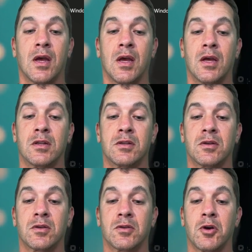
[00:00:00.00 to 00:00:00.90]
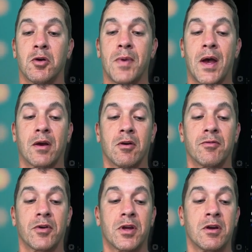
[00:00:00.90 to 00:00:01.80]
and go back
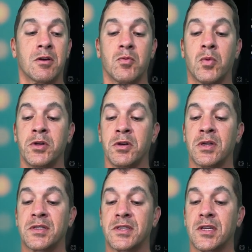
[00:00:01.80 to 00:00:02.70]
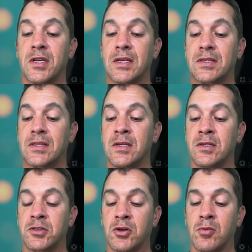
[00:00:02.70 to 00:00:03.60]
over here, what you're going to see is
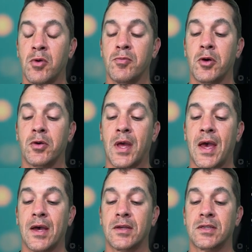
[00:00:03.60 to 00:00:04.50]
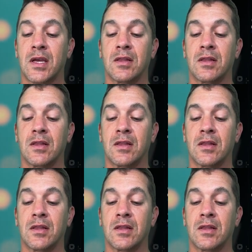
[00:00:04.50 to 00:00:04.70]
this turbo mode has a